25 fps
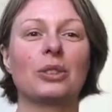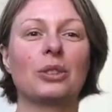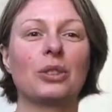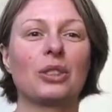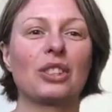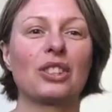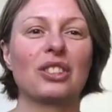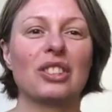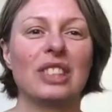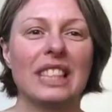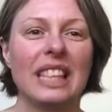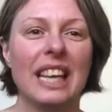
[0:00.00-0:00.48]
to
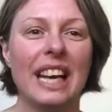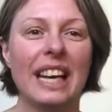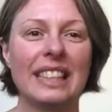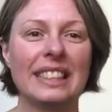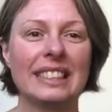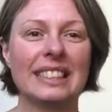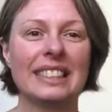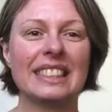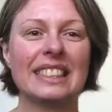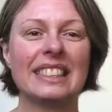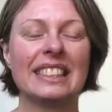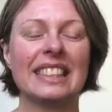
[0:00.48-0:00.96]

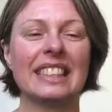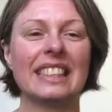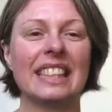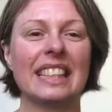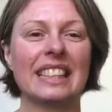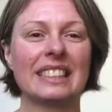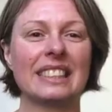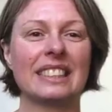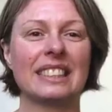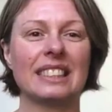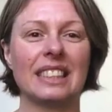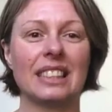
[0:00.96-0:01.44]
create in the
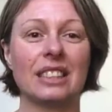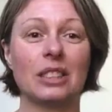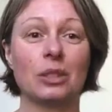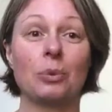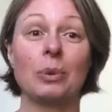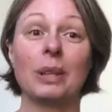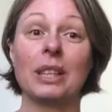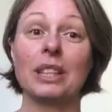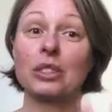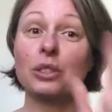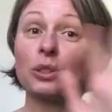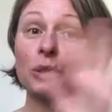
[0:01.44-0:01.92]
next 6
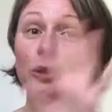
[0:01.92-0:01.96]
weeks